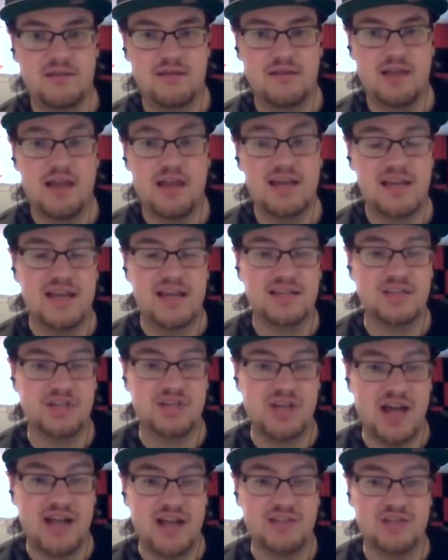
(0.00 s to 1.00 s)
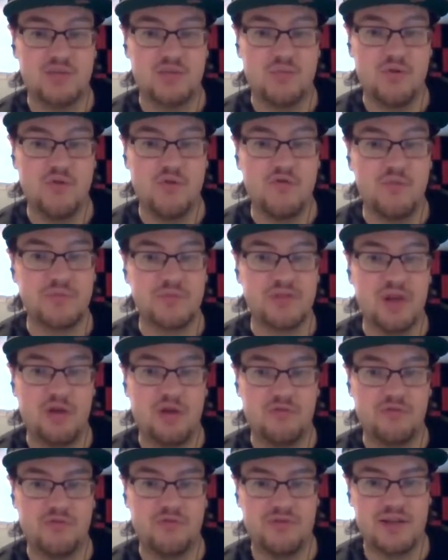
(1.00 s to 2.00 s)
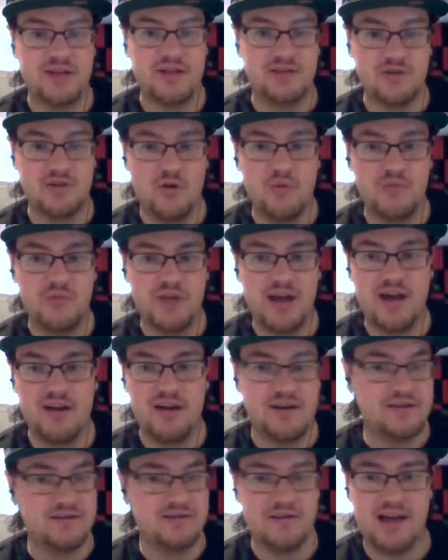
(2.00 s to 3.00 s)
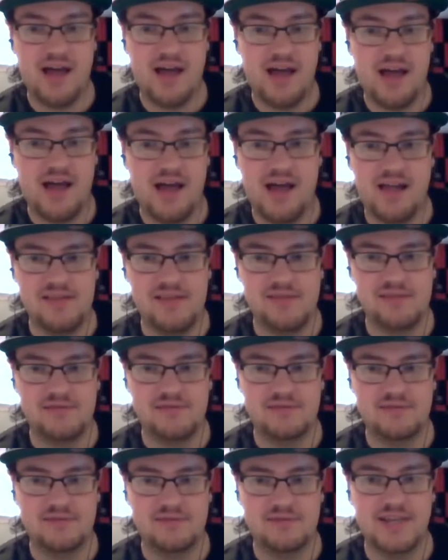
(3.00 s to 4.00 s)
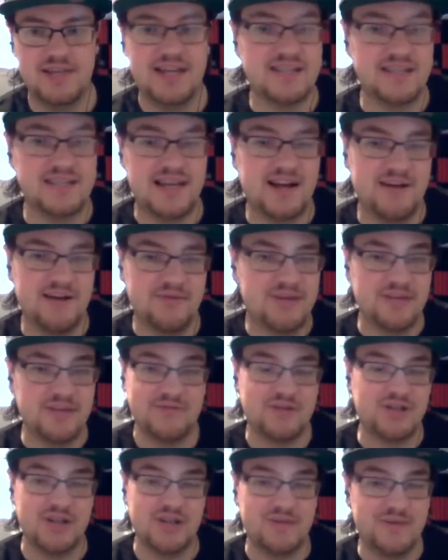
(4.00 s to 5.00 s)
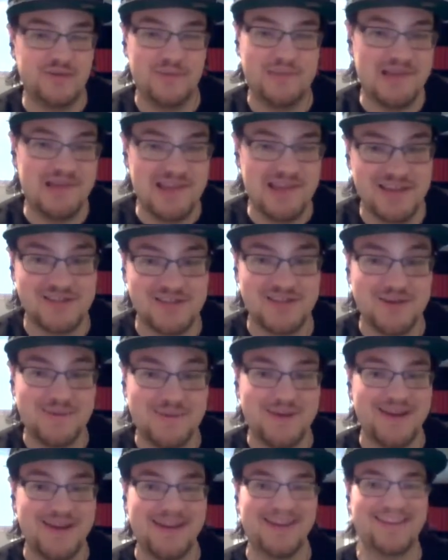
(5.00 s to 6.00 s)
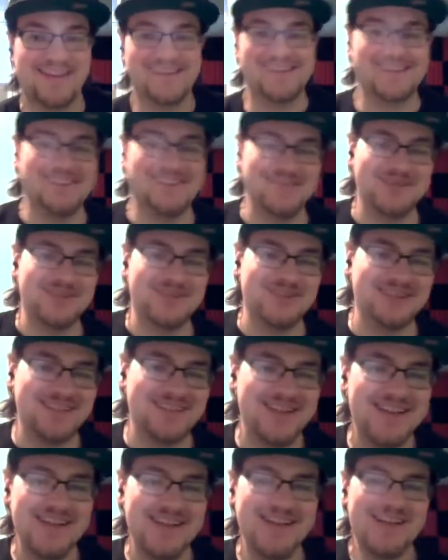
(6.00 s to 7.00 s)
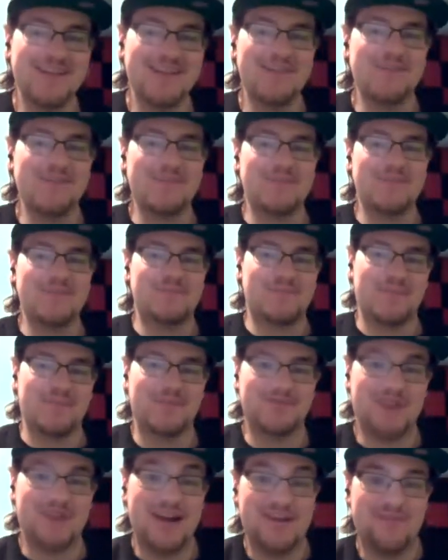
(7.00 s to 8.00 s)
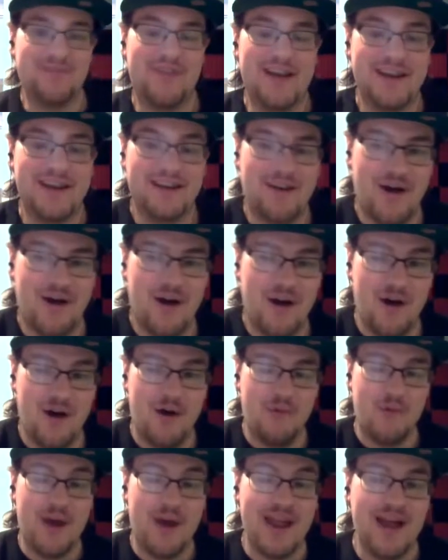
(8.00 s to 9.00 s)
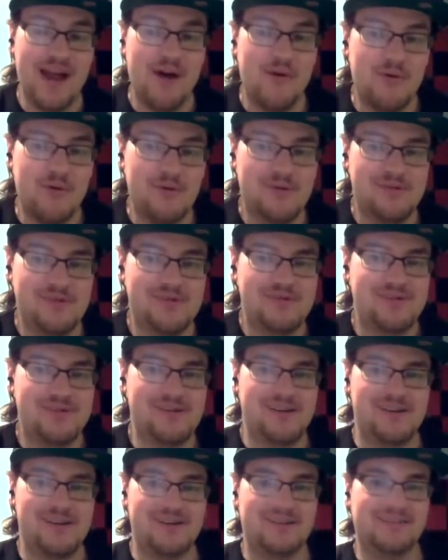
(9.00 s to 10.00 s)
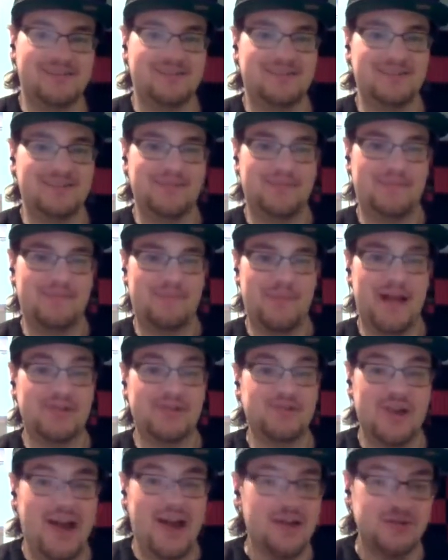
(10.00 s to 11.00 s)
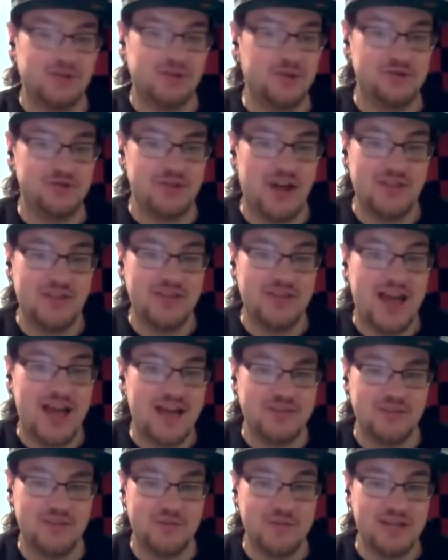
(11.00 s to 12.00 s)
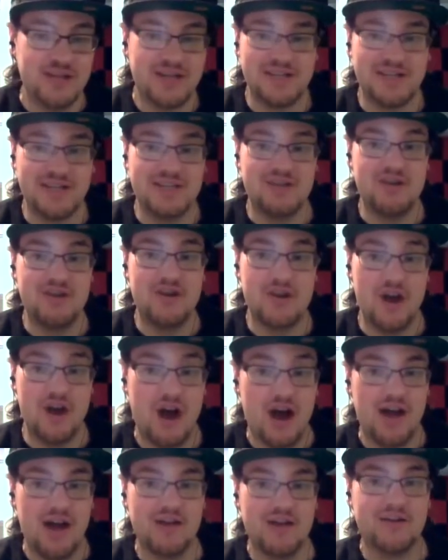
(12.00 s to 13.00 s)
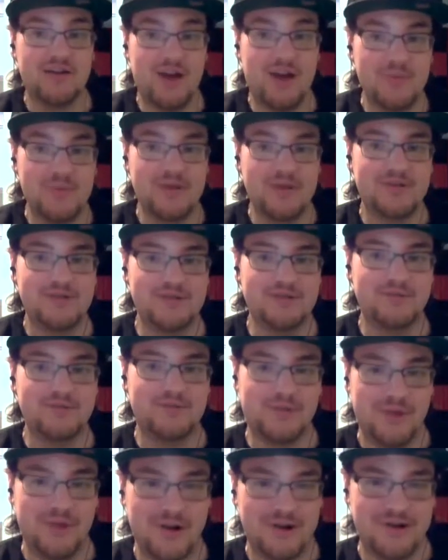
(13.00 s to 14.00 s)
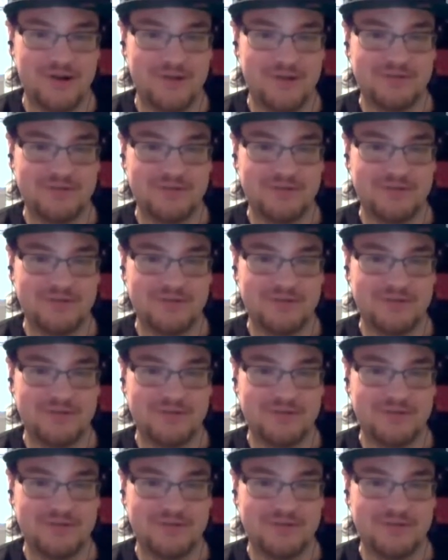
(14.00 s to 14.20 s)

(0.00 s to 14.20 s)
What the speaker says: and he has a chance to prove himself in his hometown. And like I said, I don't give a shit about PK. I'm just trying to find a way out. Pietrangelo is not the answer because he's not coming to Toronto.